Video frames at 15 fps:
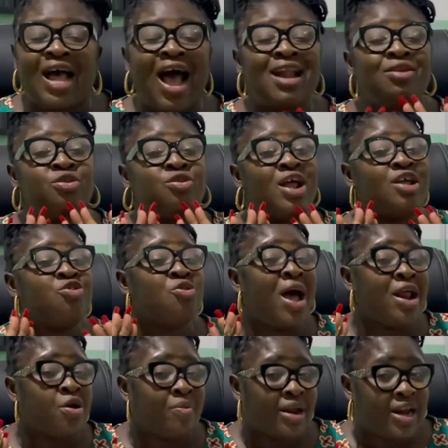And you know
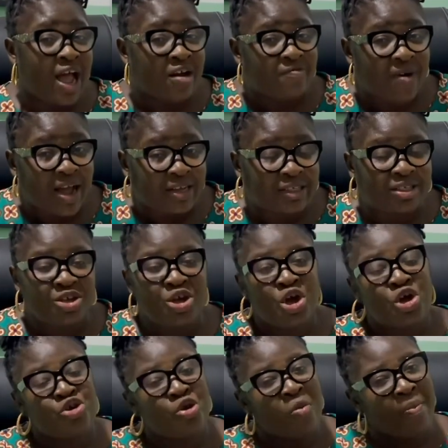I normally advise,
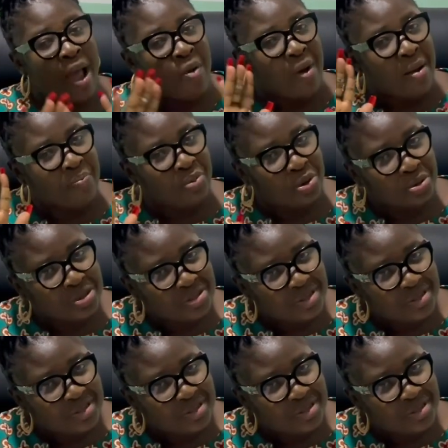don't buy one plot,